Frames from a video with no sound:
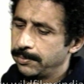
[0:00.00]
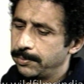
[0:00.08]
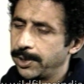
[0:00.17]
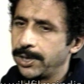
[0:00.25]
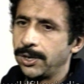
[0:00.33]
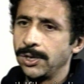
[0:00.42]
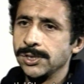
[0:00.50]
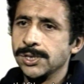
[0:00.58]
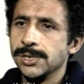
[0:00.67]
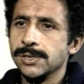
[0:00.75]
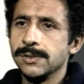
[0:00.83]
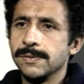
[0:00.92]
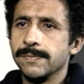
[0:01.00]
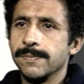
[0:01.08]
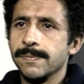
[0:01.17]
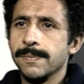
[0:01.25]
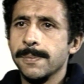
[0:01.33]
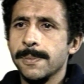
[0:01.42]
Because,
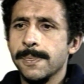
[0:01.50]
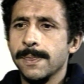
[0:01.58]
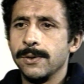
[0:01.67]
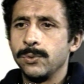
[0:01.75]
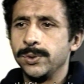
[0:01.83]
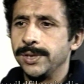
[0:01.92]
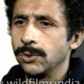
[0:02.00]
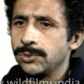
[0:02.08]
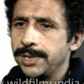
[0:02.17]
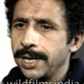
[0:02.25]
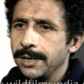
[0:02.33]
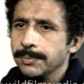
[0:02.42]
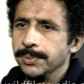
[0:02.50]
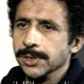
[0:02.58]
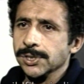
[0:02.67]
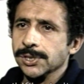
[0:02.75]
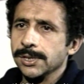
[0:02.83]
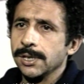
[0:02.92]
without getting
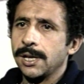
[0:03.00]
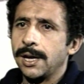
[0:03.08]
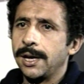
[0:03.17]
personal,